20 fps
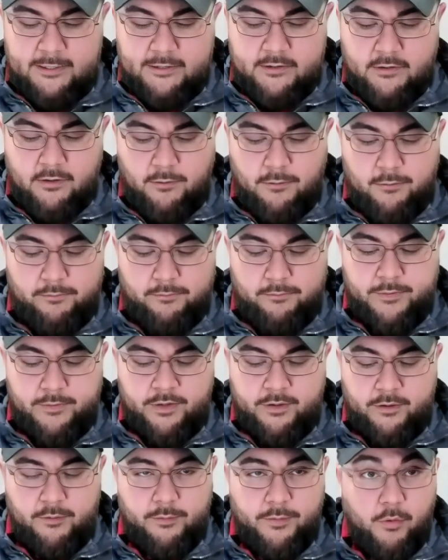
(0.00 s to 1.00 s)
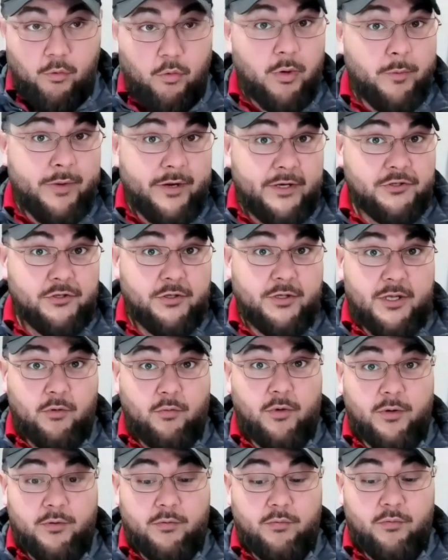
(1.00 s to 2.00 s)
So, we want to make sure that
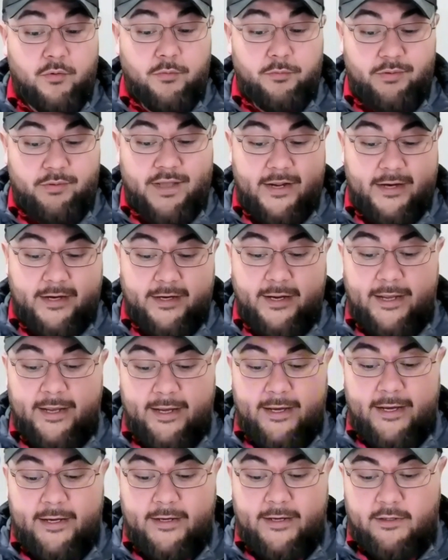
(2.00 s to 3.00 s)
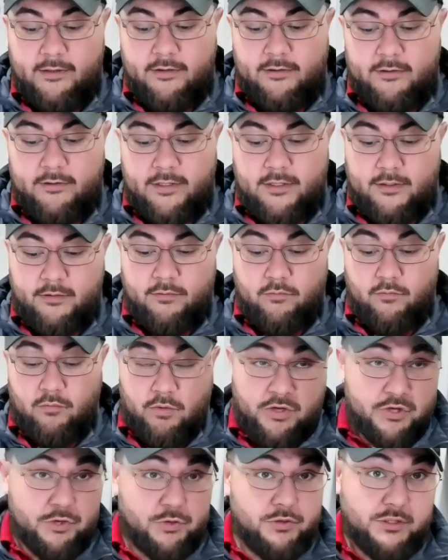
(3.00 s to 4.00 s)
we're planning ahead and
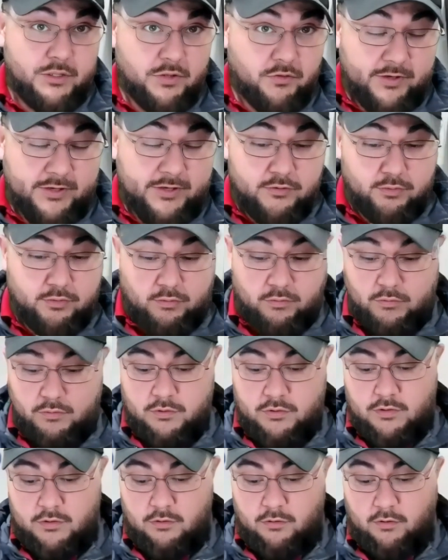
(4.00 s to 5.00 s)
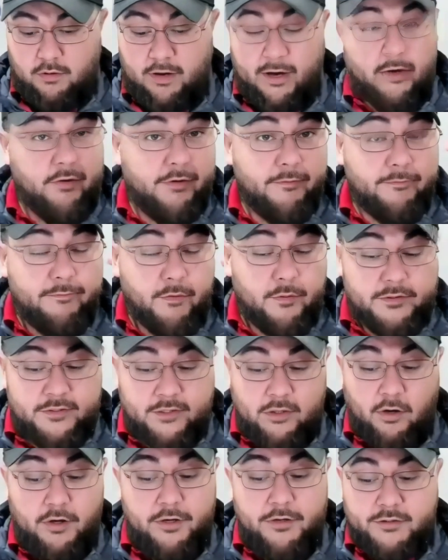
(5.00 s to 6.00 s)
we're using the right tools or hiring folks
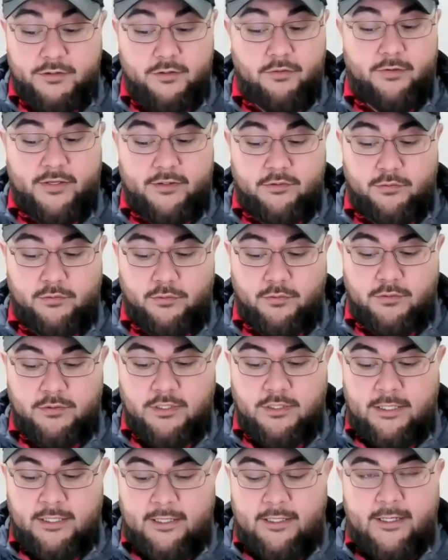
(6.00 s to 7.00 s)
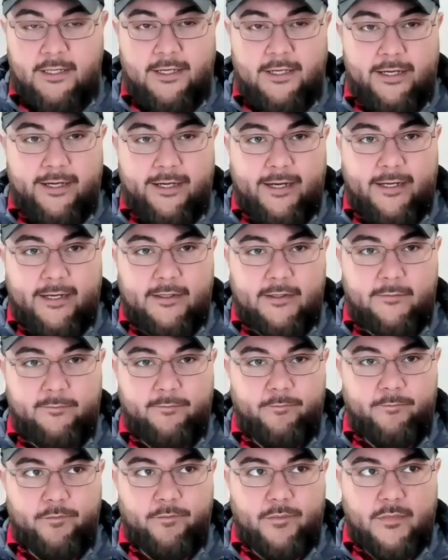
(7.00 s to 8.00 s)
that are using the right tools and